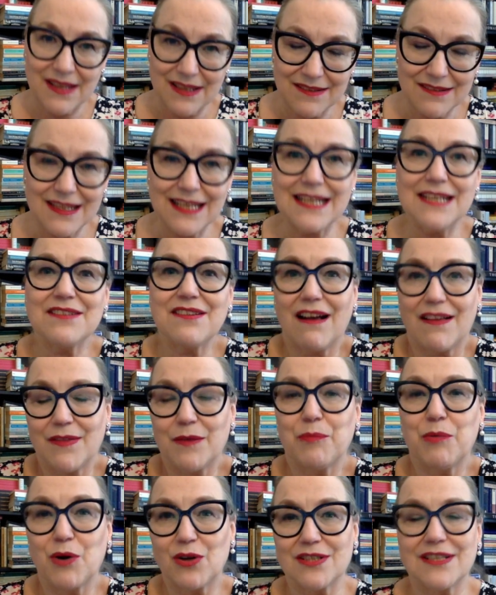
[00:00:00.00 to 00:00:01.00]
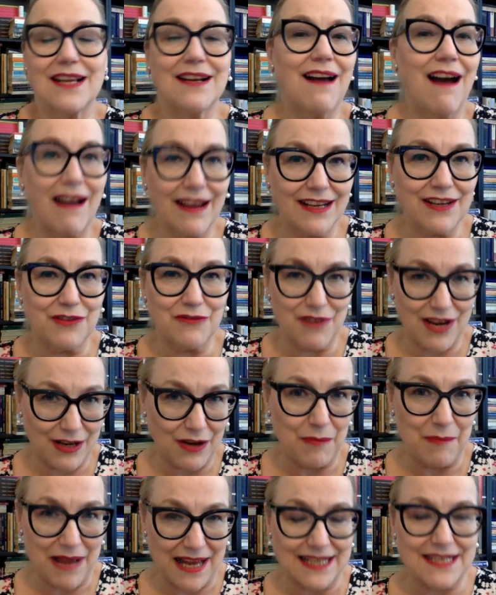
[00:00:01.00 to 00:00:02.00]
These are the books that I can
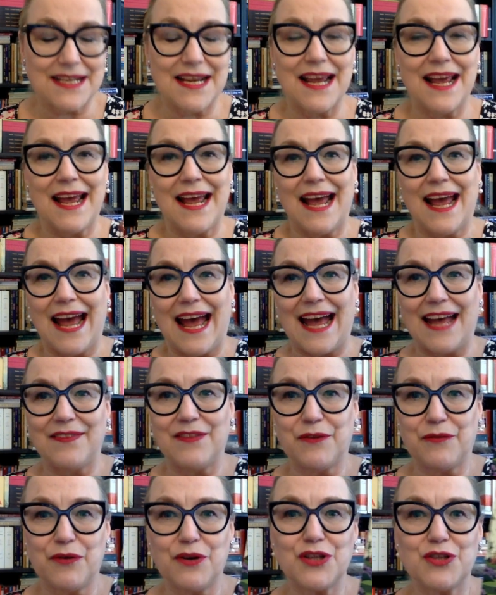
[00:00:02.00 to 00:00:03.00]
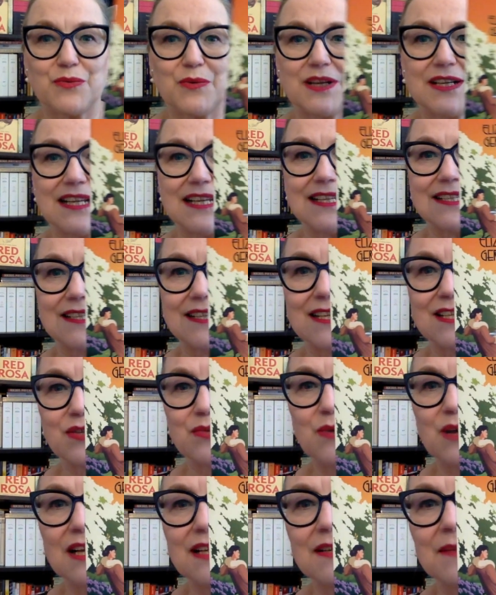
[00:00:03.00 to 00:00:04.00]
recommend. And the first one is this
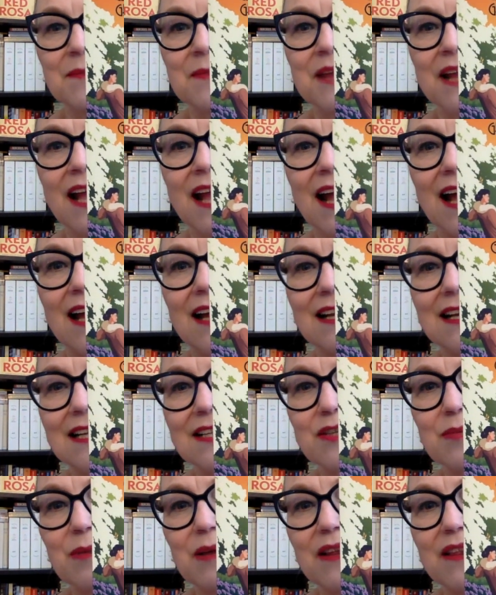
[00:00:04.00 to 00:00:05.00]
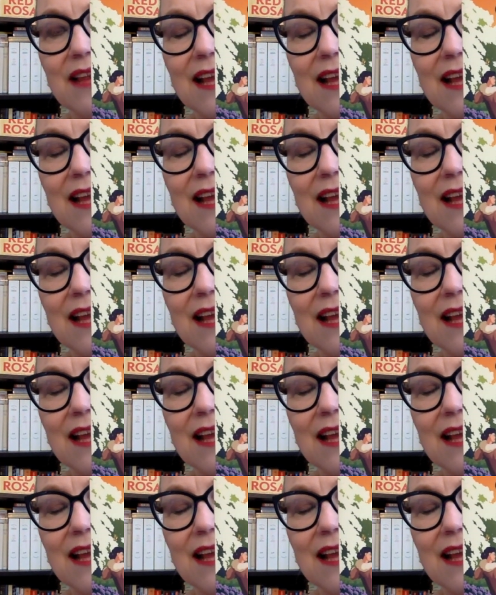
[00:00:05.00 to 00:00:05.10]
one, Elizabeth